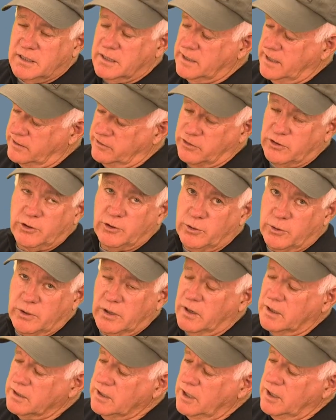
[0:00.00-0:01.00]
that's the two
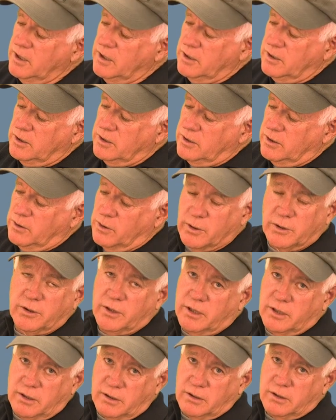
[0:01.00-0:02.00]
dog, or
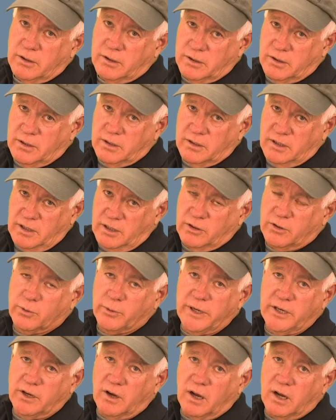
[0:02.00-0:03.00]
the the
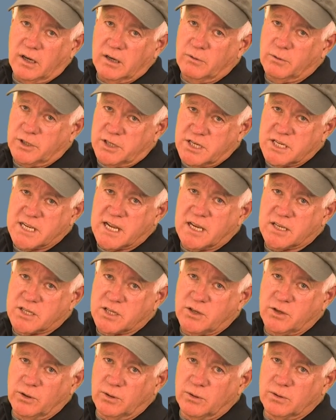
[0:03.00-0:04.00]
three dog, which is
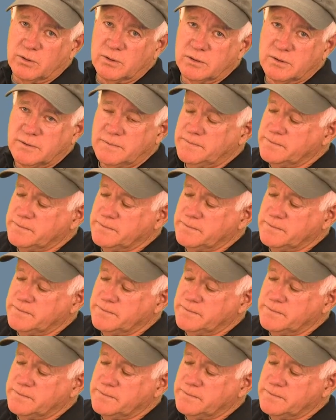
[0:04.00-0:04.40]
S2,